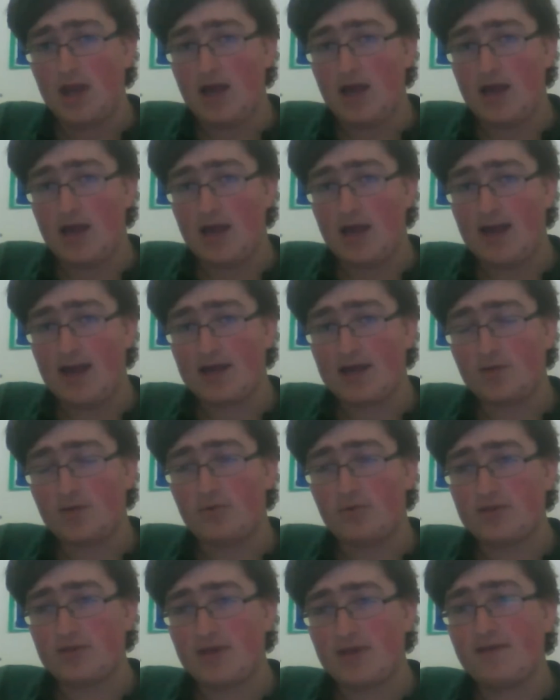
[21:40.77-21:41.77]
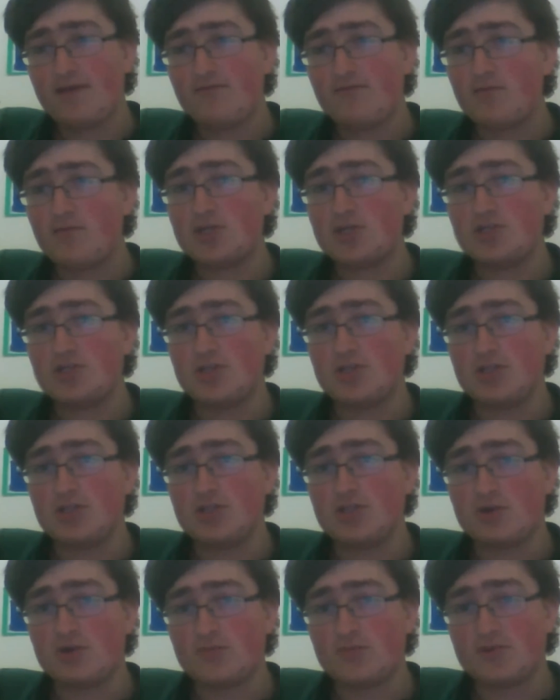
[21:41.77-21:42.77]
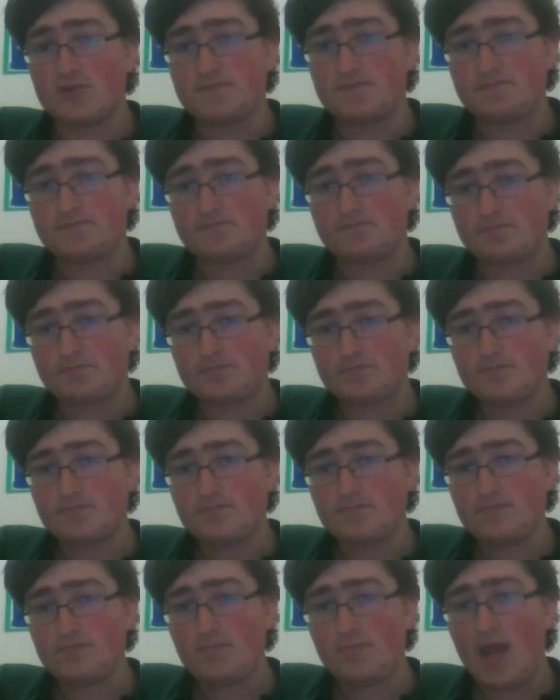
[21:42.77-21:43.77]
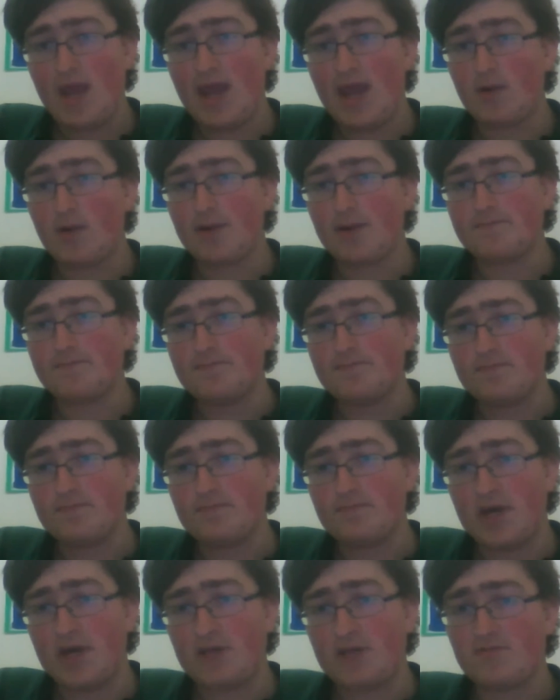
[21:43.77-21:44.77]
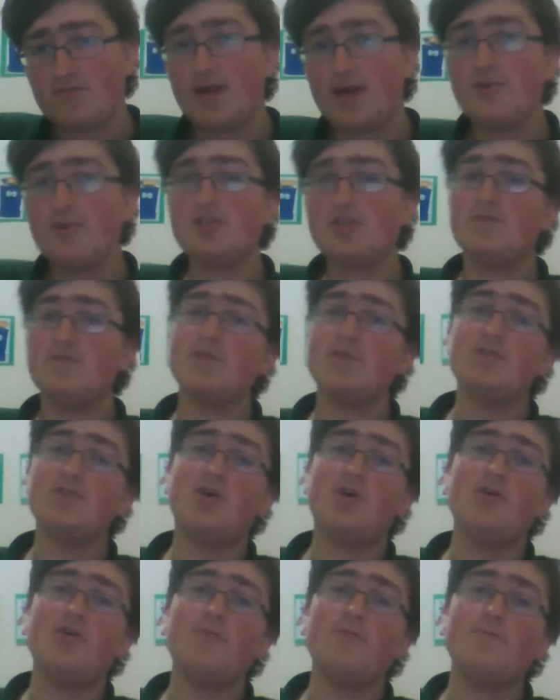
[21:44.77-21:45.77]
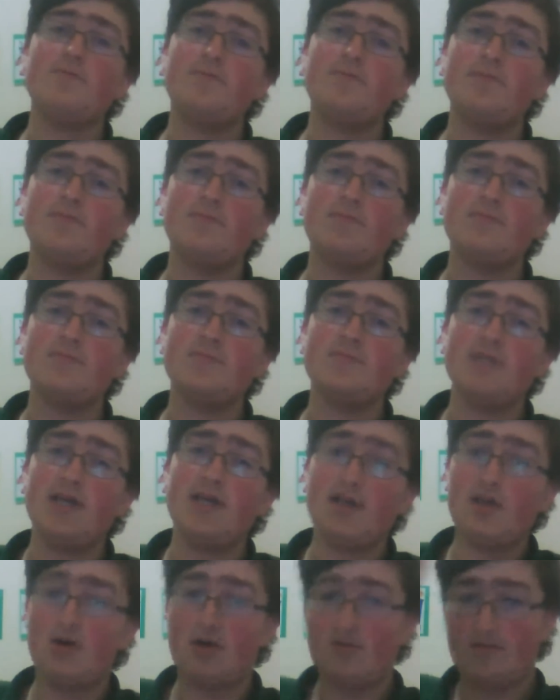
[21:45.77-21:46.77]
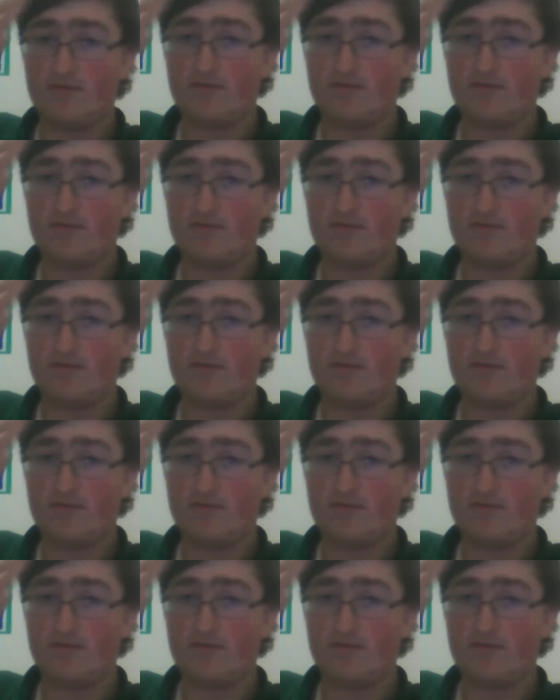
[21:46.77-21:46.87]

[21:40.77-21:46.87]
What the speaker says: And I'll put that information in the description. Anyway, as for now, this has been Jotto, signing off.